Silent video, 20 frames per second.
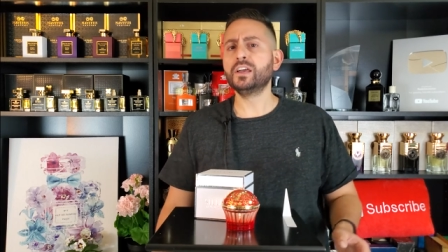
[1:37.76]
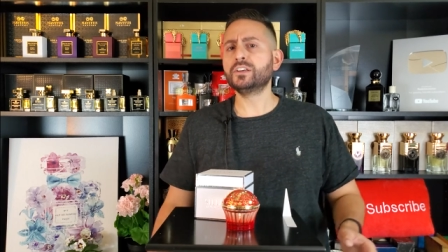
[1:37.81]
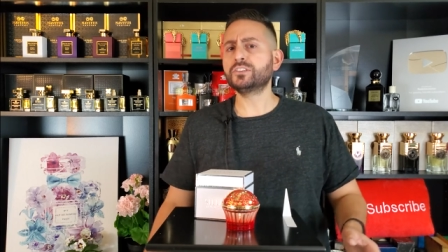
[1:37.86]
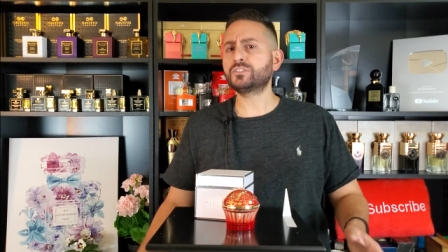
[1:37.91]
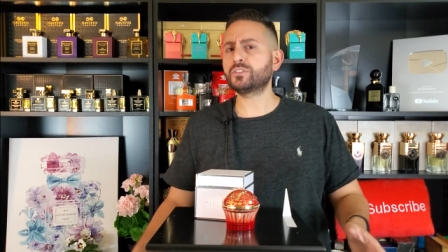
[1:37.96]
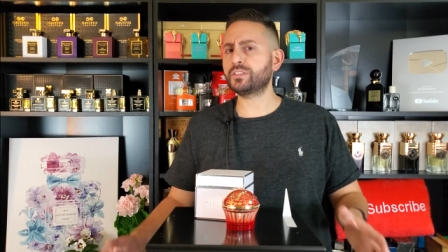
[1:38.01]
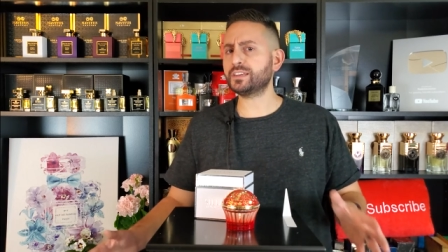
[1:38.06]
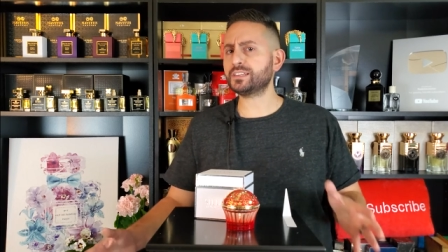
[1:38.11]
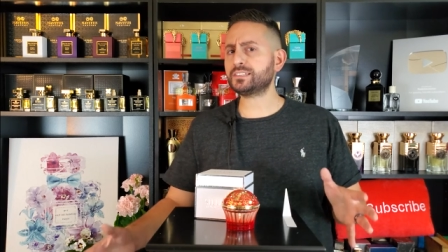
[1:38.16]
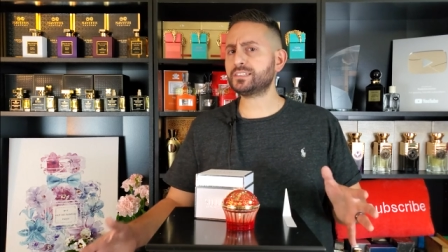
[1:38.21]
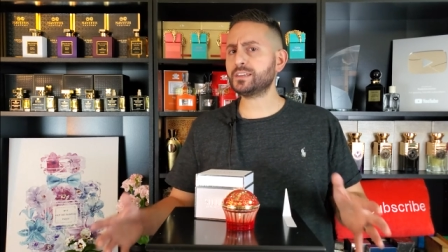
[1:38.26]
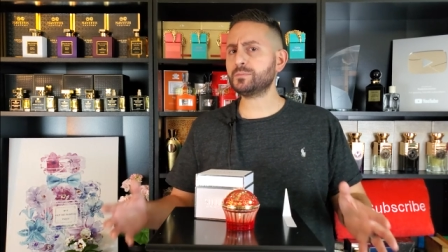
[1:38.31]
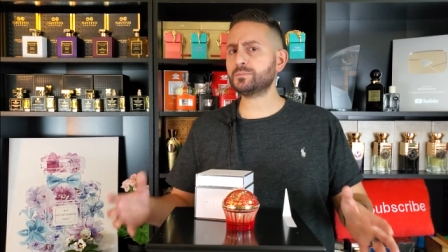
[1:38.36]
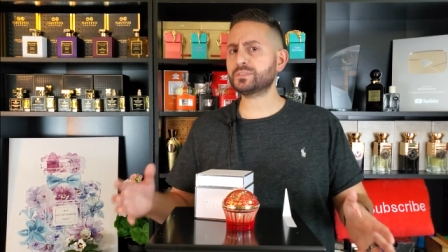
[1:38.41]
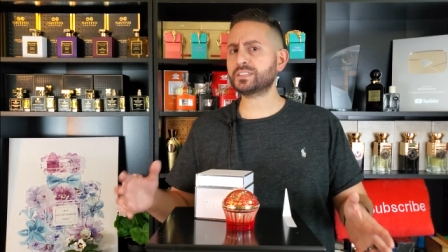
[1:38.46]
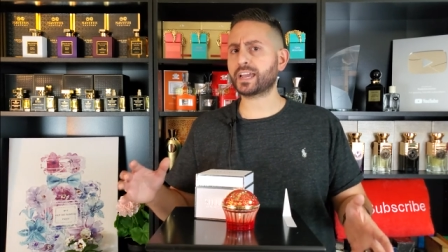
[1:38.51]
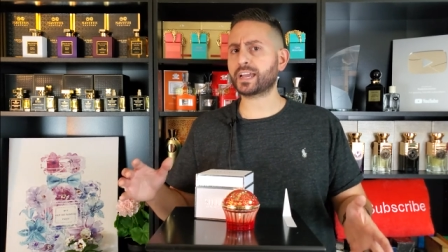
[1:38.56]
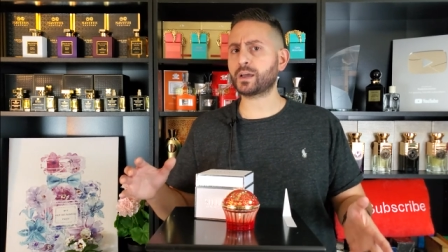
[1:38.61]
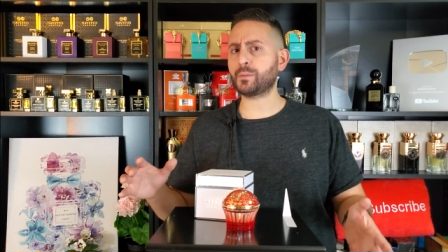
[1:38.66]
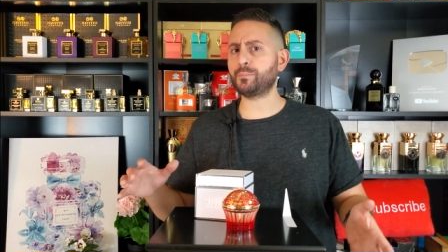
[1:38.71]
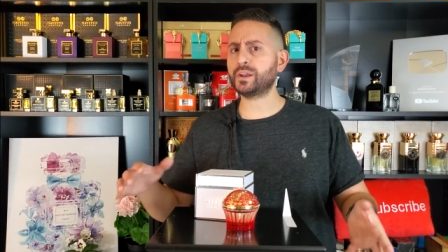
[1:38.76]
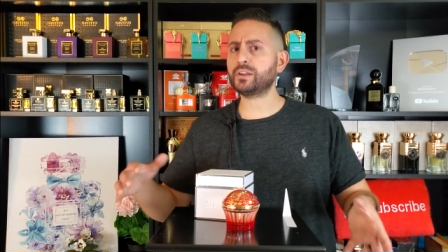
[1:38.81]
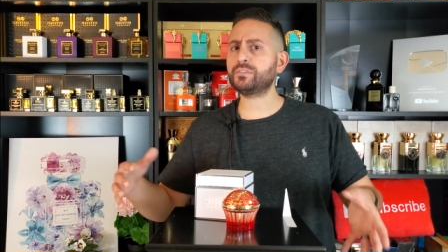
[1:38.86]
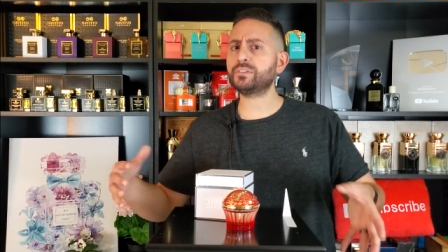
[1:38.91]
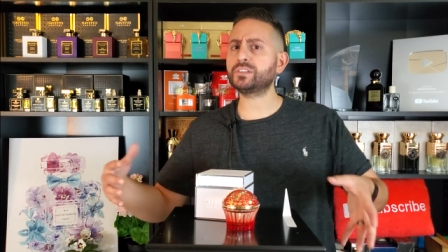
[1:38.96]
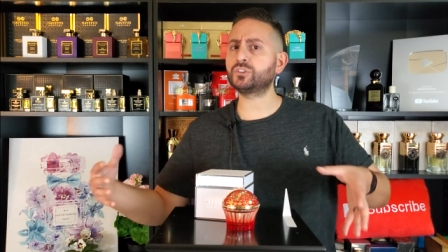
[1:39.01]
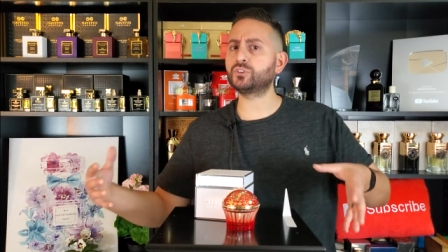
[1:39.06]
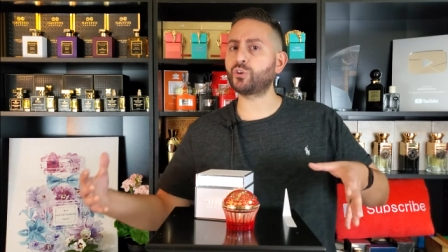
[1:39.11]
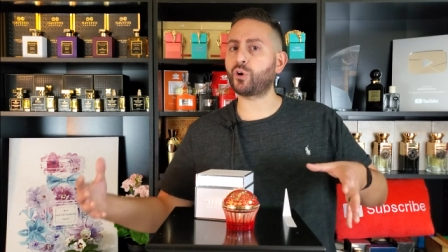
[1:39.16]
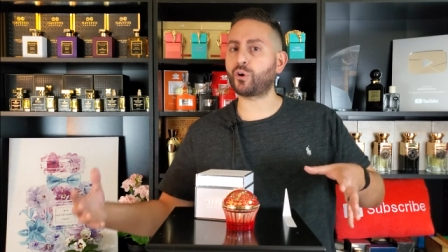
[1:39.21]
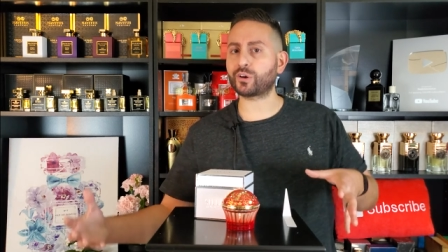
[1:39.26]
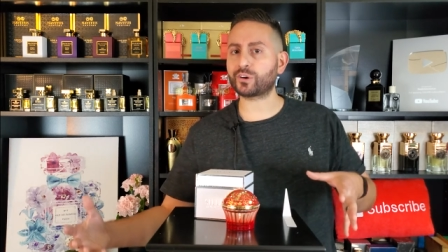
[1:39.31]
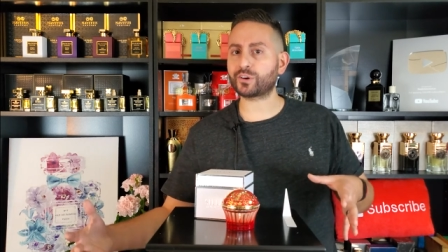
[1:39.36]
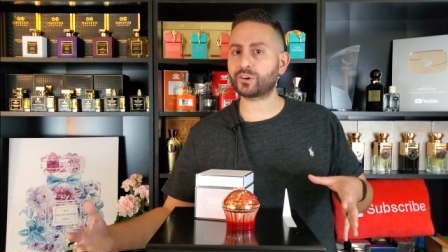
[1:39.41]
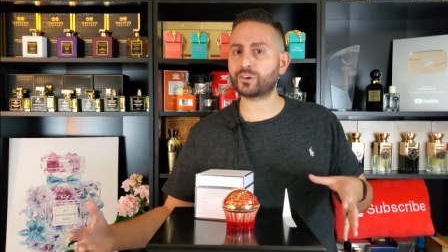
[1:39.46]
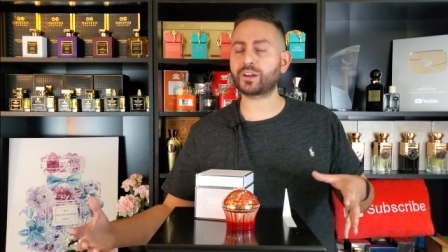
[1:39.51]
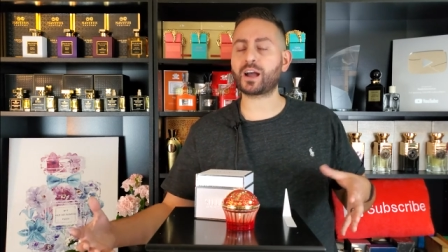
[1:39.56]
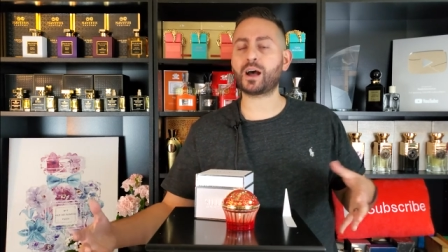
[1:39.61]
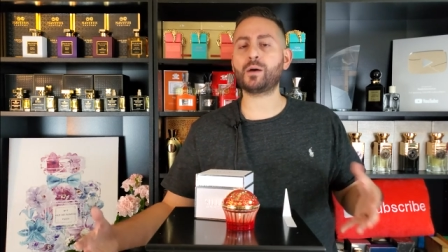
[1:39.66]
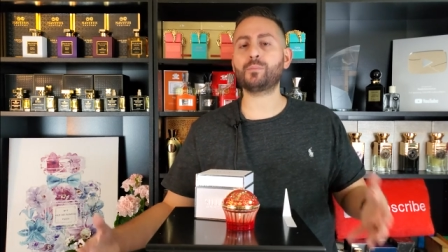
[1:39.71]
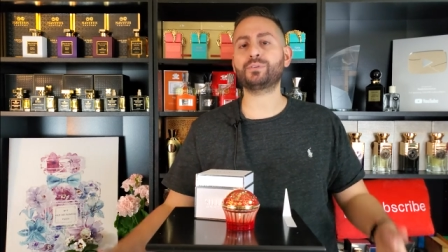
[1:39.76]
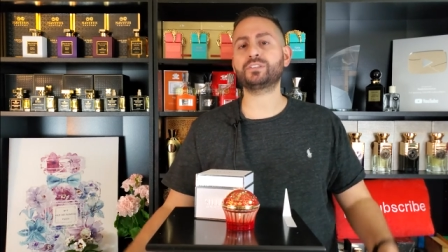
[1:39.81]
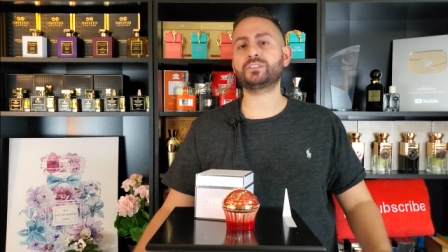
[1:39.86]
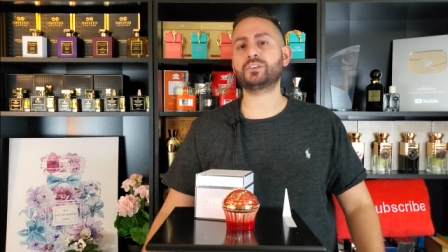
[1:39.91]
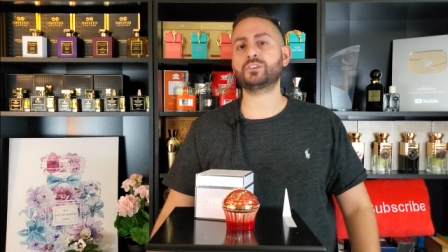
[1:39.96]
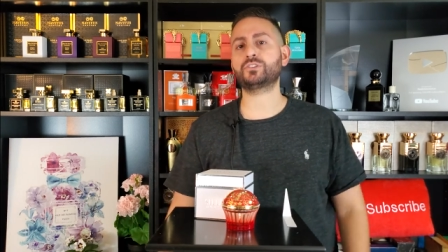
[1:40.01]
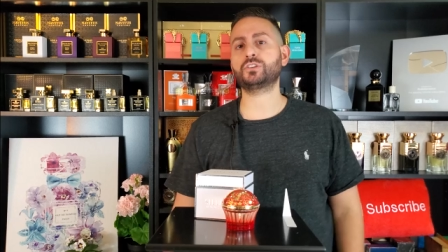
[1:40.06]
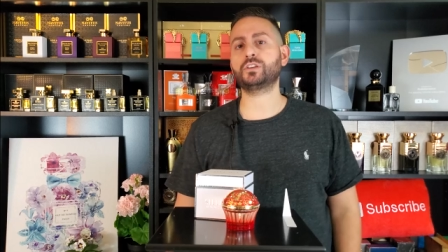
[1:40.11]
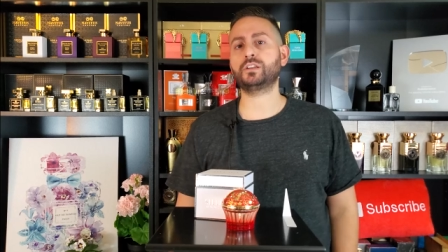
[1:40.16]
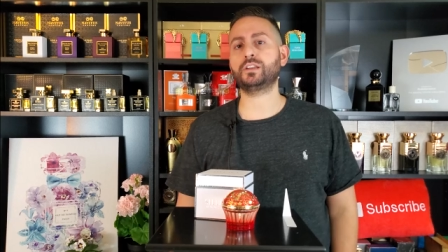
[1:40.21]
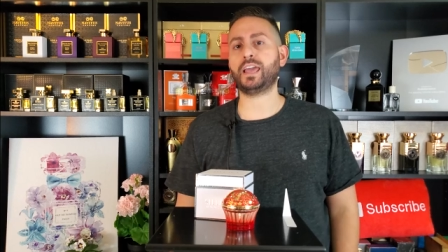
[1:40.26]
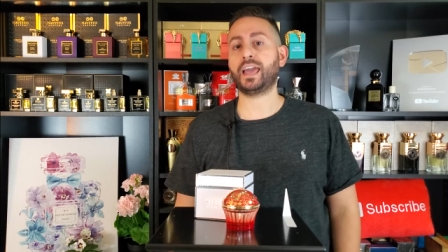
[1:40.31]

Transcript: So this seems like a bit of a darker composition